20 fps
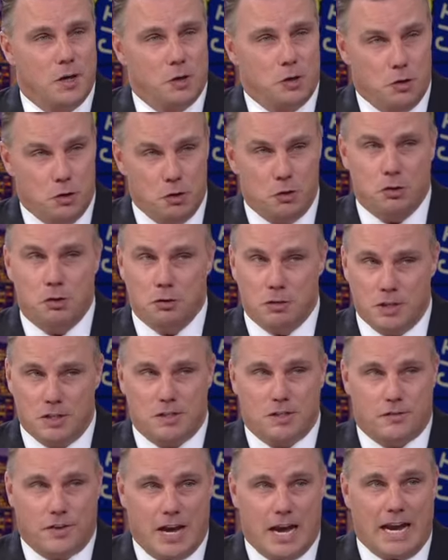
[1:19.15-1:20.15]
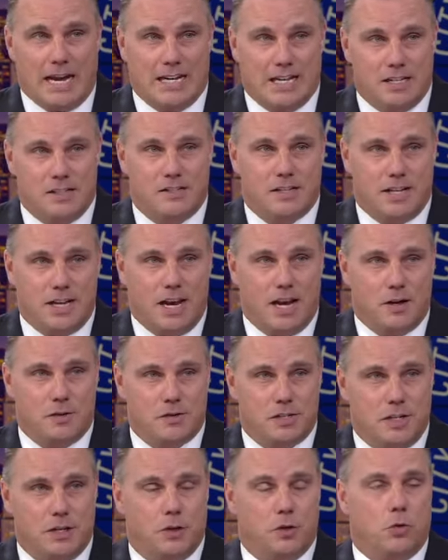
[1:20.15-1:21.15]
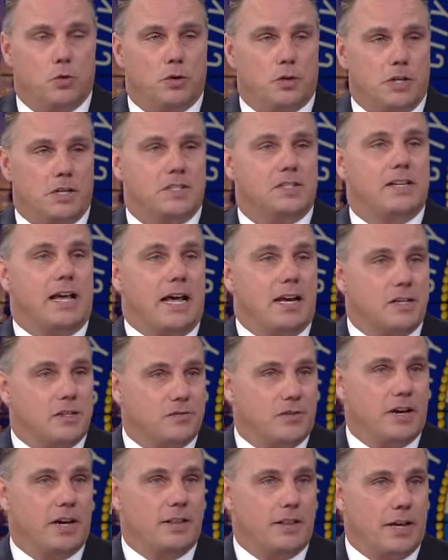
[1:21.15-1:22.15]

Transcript: new units of high-density housing in order to satisfy